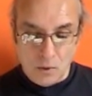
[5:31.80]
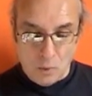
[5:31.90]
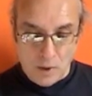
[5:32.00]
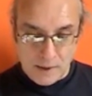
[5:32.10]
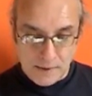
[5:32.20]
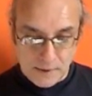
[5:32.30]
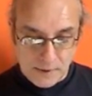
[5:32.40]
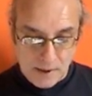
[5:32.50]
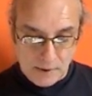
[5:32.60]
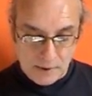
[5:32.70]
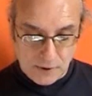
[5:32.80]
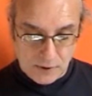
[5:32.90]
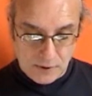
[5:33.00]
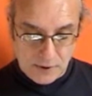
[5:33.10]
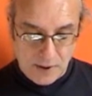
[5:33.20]
Why is there
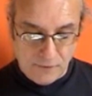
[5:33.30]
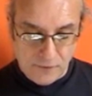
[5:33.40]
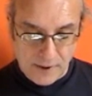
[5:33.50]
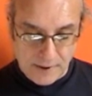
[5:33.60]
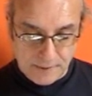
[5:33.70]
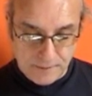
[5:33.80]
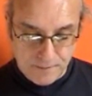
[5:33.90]
such suffering?